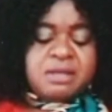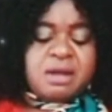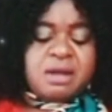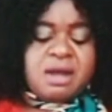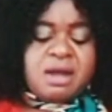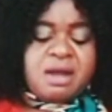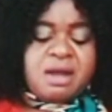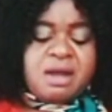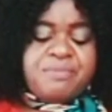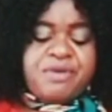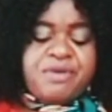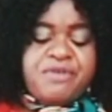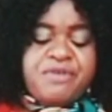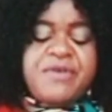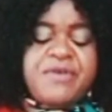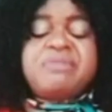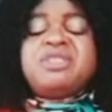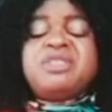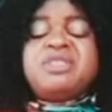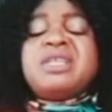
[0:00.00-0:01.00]

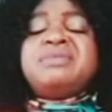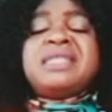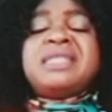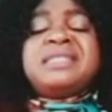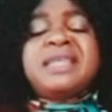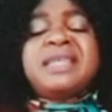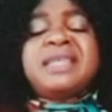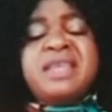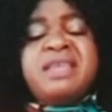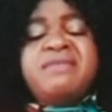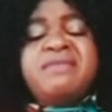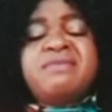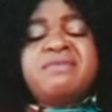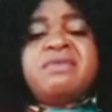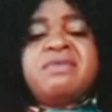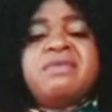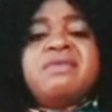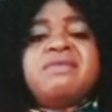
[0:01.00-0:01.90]
Proverbs chapter 3,